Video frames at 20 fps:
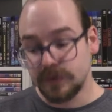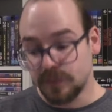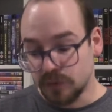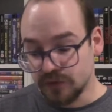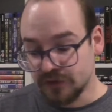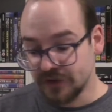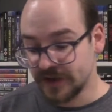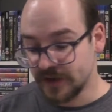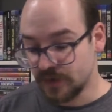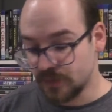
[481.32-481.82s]

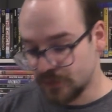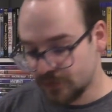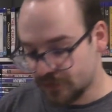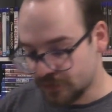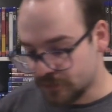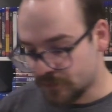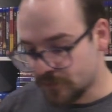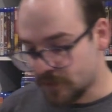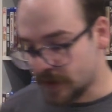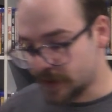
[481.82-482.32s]
watching the
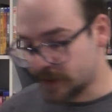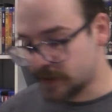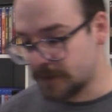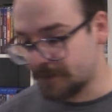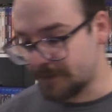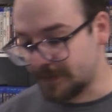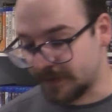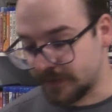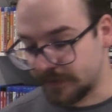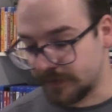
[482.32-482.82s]
original Fright Night,
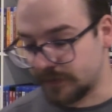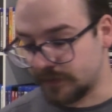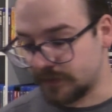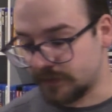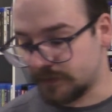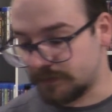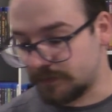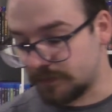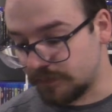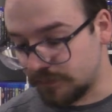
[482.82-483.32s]

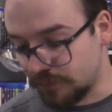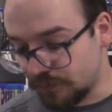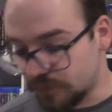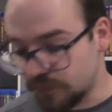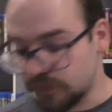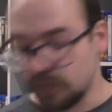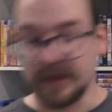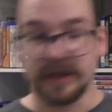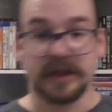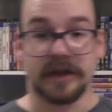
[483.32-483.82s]
because
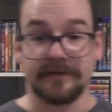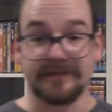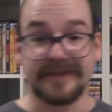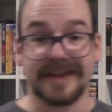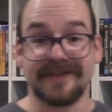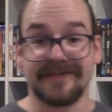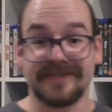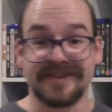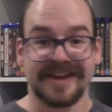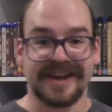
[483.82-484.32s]
we love
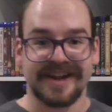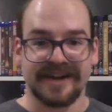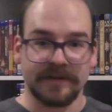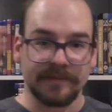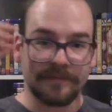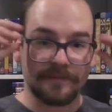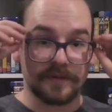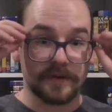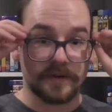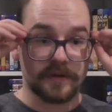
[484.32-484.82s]
David
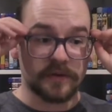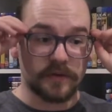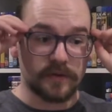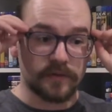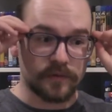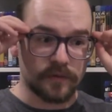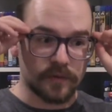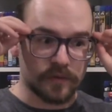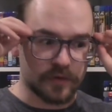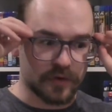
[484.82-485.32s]
Tennant because
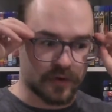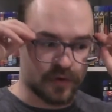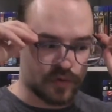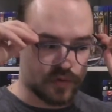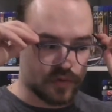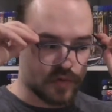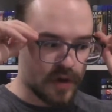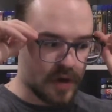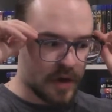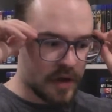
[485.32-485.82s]
of Doctor
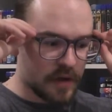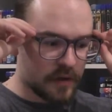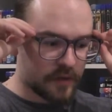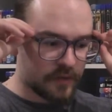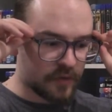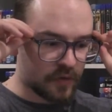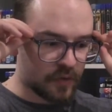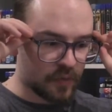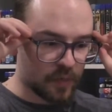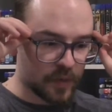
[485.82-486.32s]
Who.
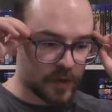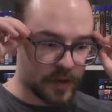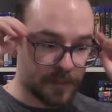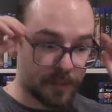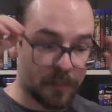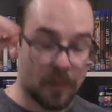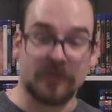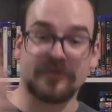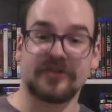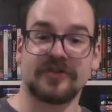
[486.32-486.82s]
So we
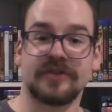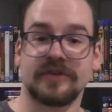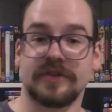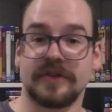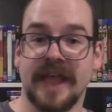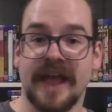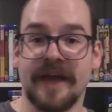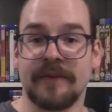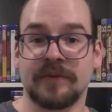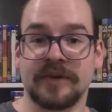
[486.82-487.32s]
watched
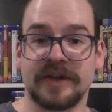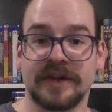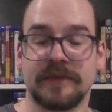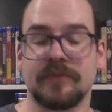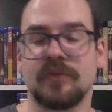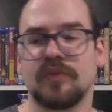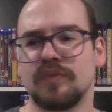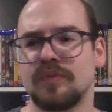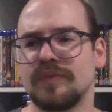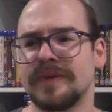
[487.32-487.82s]
that we
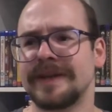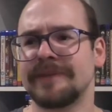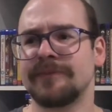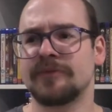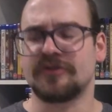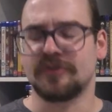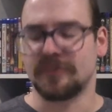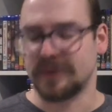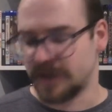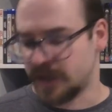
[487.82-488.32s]
didn't
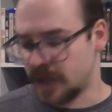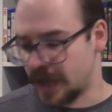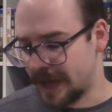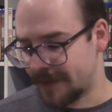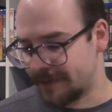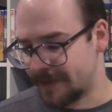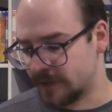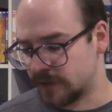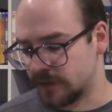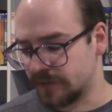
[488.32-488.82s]
watch it when it
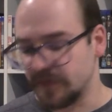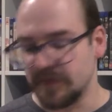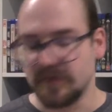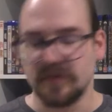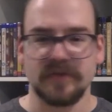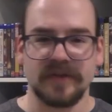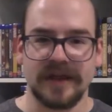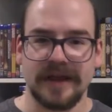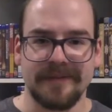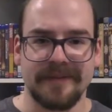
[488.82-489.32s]
came out, obviously.
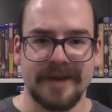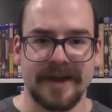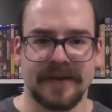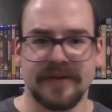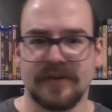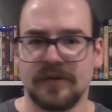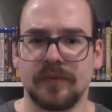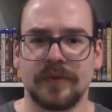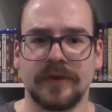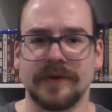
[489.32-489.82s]
It was MA,
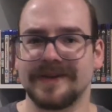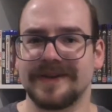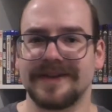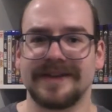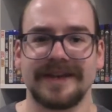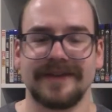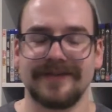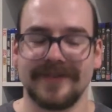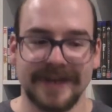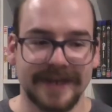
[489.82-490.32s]
so we got the
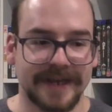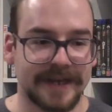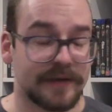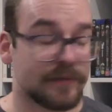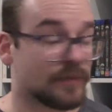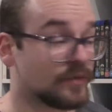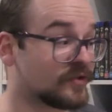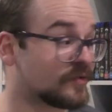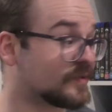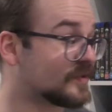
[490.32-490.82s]
DVD,
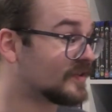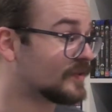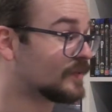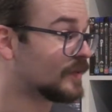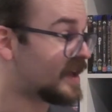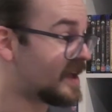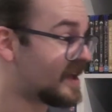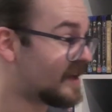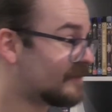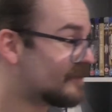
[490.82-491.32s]
which we still
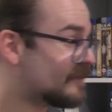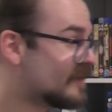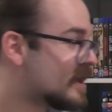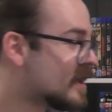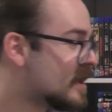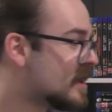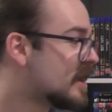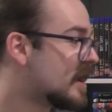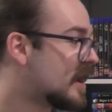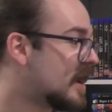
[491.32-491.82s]
have.
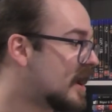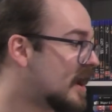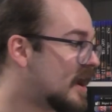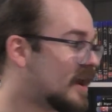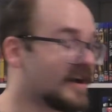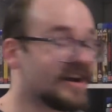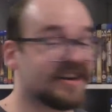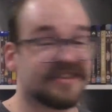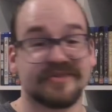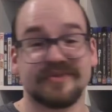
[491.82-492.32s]

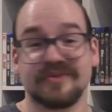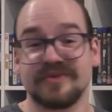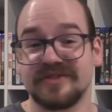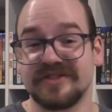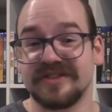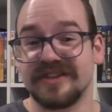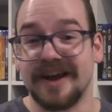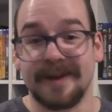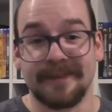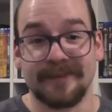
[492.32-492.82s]
I just wanted
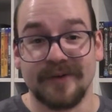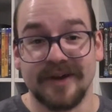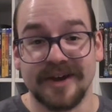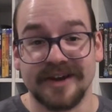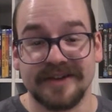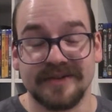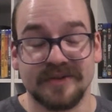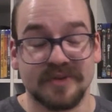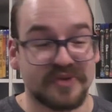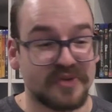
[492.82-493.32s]
to upgrade
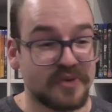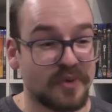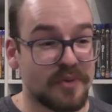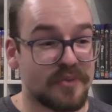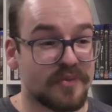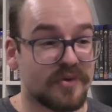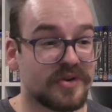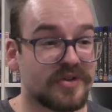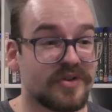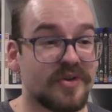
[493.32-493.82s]
it. Also, I
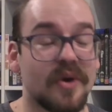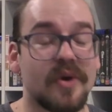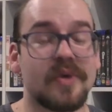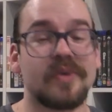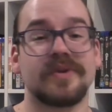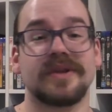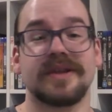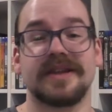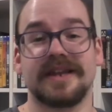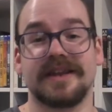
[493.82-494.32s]
wanted to
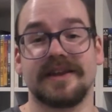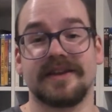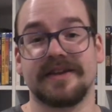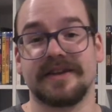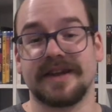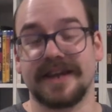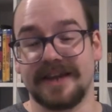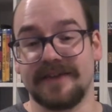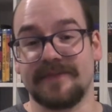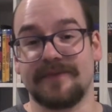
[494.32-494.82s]
own the
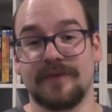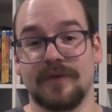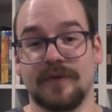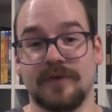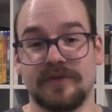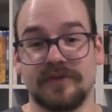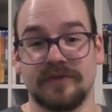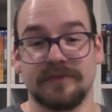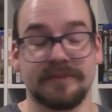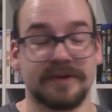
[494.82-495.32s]
DVD
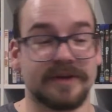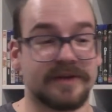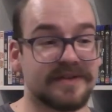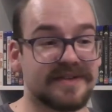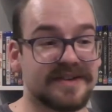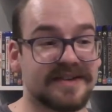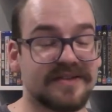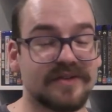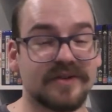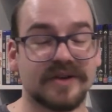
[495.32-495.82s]
version because
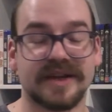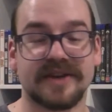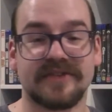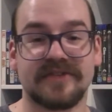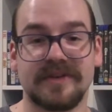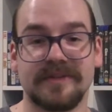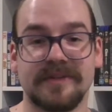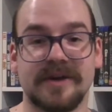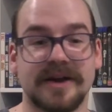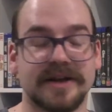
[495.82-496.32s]
it's not
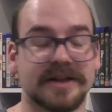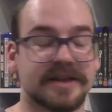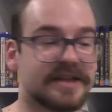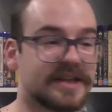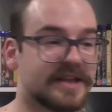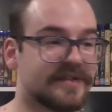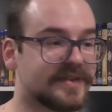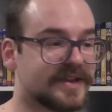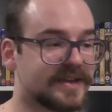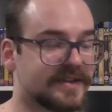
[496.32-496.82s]
actually mine. The
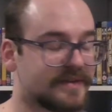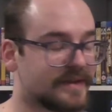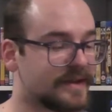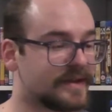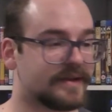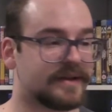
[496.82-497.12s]
DVD is